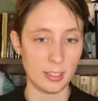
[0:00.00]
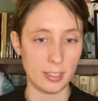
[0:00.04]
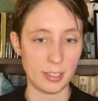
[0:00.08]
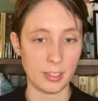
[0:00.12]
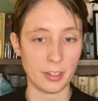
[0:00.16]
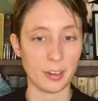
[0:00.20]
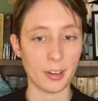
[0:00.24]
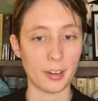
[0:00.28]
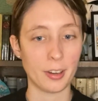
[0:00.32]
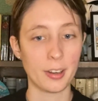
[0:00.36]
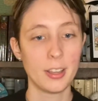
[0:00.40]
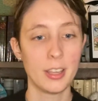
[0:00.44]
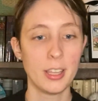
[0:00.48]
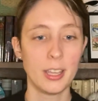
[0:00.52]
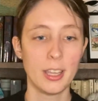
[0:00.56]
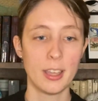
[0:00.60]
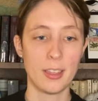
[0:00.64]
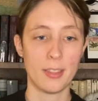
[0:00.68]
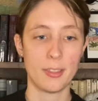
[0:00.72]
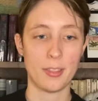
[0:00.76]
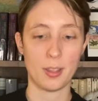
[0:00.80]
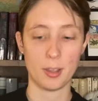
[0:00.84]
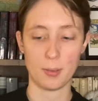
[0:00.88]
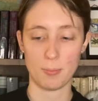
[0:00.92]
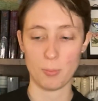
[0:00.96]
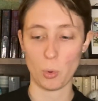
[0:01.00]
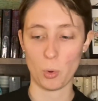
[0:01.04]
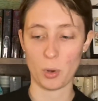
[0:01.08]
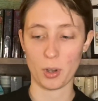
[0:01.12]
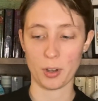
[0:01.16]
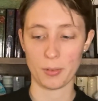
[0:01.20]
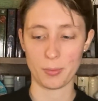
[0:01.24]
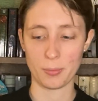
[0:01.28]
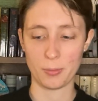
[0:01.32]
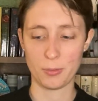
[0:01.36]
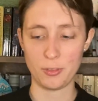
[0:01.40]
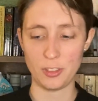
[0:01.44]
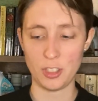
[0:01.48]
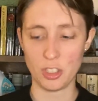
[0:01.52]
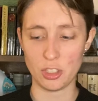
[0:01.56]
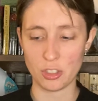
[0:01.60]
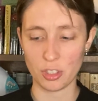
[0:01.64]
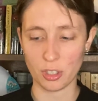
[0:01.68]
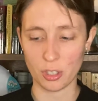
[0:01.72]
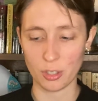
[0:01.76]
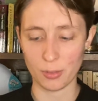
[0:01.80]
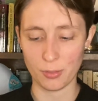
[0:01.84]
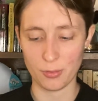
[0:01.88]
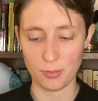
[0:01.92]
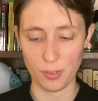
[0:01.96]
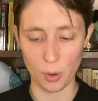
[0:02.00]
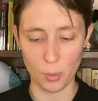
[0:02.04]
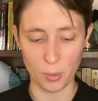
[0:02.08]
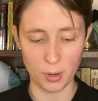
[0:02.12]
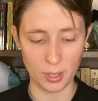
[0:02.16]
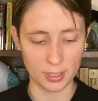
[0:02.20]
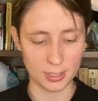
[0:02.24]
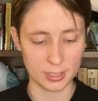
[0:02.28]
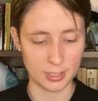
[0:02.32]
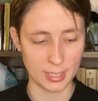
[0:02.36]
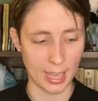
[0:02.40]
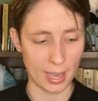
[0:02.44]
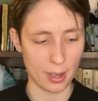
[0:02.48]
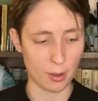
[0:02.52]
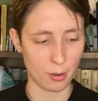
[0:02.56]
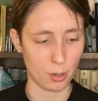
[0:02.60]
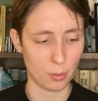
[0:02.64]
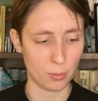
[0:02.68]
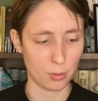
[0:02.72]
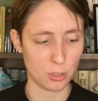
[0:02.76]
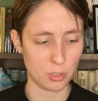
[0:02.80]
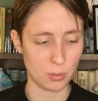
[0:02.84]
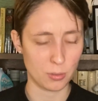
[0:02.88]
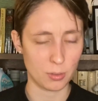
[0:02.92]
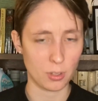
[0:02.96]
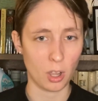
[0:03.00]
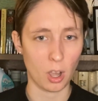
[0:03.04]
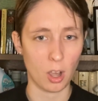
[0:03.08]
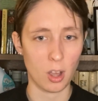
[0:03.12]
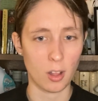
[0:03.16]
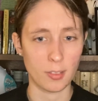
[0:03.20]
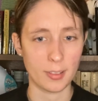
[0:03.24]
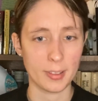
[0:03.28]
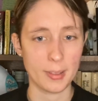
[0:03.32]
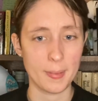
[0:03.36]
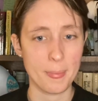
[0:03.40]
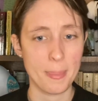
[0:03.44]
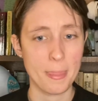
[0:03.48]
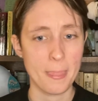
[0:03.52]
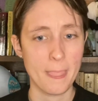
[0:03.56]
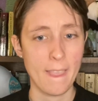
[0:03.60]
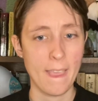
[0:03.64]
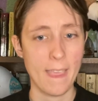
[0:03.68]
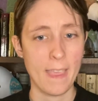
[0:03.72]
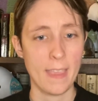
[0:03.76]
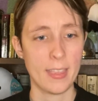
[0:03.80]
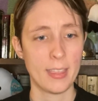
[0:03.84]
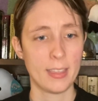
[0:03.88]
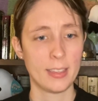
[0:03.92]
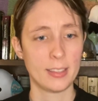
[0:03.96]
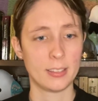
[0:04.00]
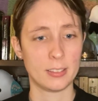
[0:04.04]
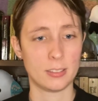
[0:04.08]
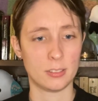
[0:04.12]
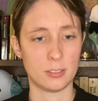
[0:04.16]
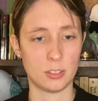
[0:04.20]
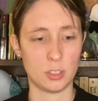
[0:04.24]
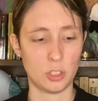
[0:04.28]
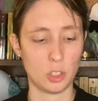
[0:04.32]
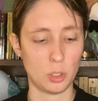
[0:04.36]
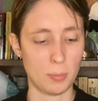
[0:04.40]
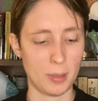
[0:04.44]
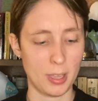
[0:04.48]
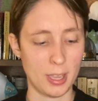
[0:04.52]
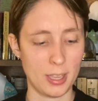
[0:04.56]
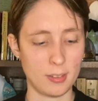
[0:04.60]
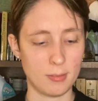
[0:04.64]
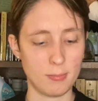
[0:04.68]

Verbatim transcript: here, the more featured, focused, I don't know what you would call it, zoom in.